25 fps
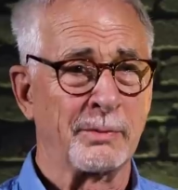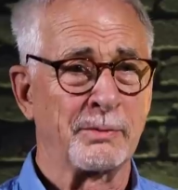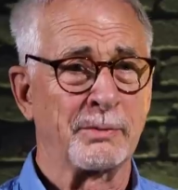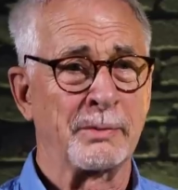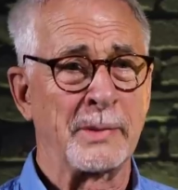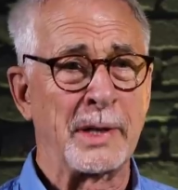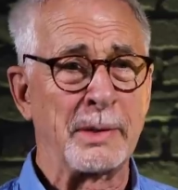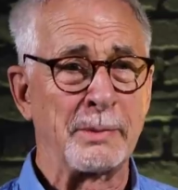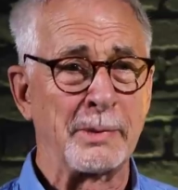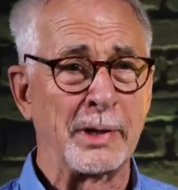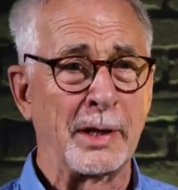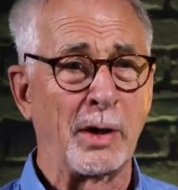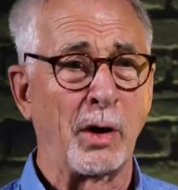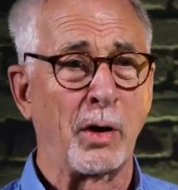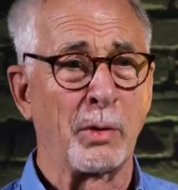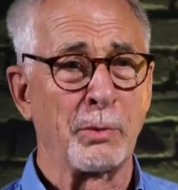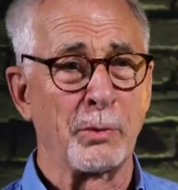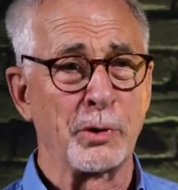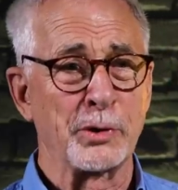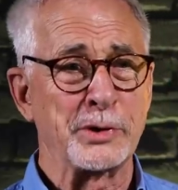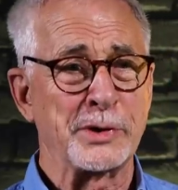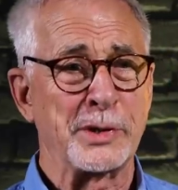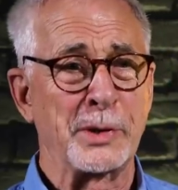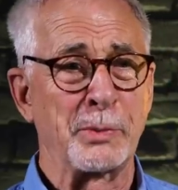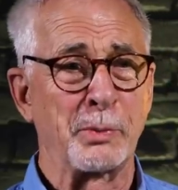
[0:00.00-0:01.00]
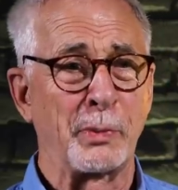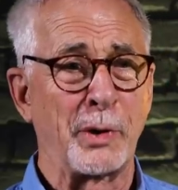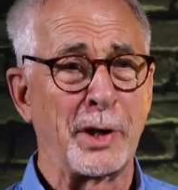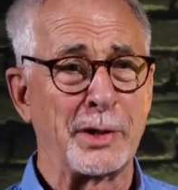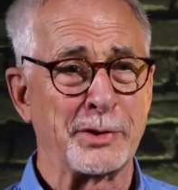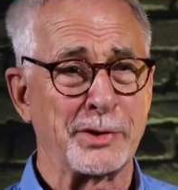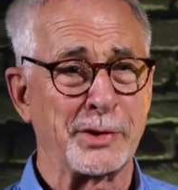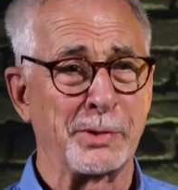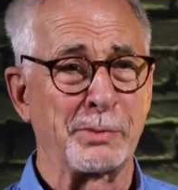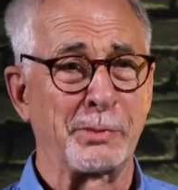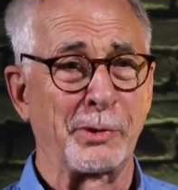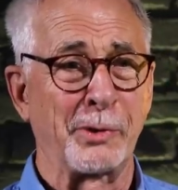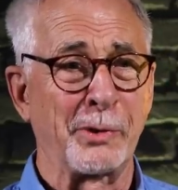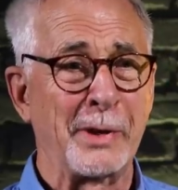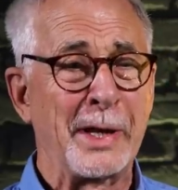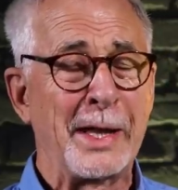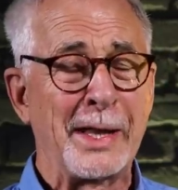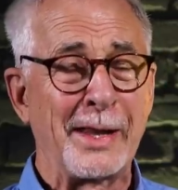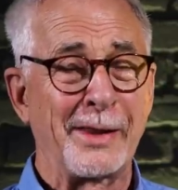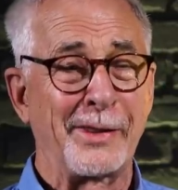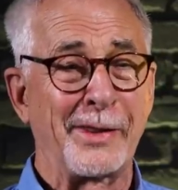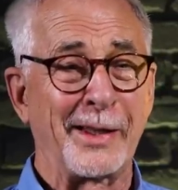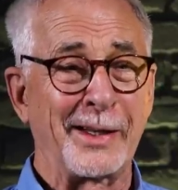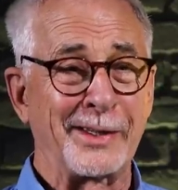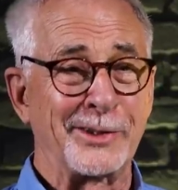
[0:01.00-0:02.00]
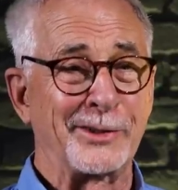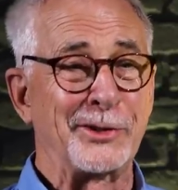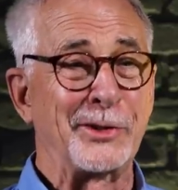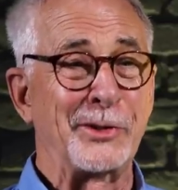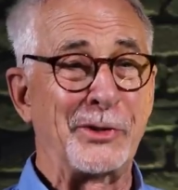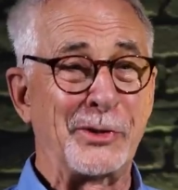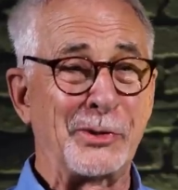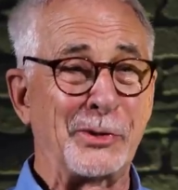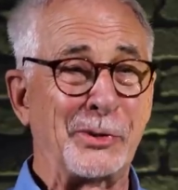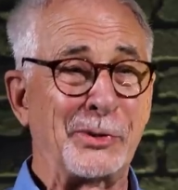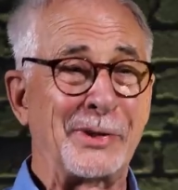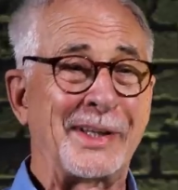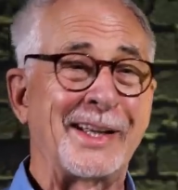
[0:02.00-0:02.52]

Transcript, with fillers: maybe it's almost impossible, impossible thing to do.